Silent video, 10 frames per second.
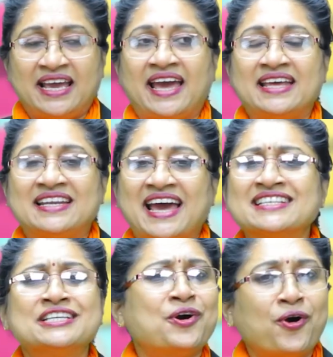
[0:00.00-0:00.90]
and
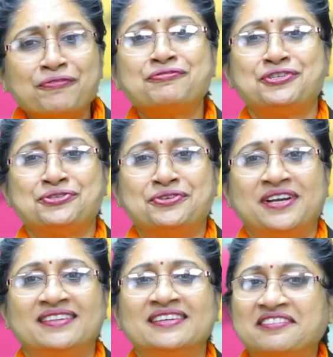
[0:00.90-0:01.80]
as an offshoot
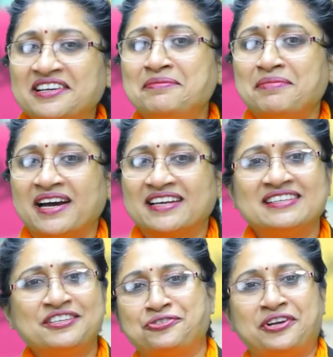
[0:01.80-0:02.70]
the green
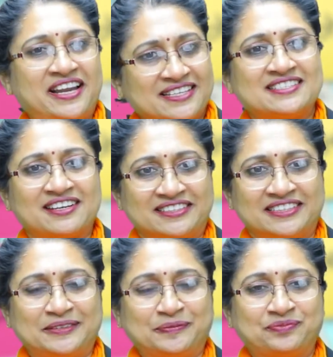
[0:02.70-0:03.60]
marketing trend has
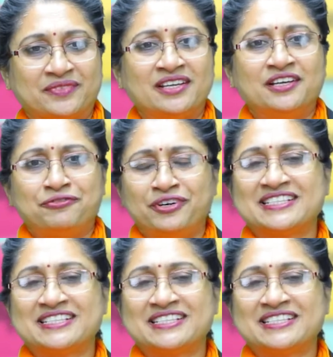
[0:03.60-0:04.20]
started. For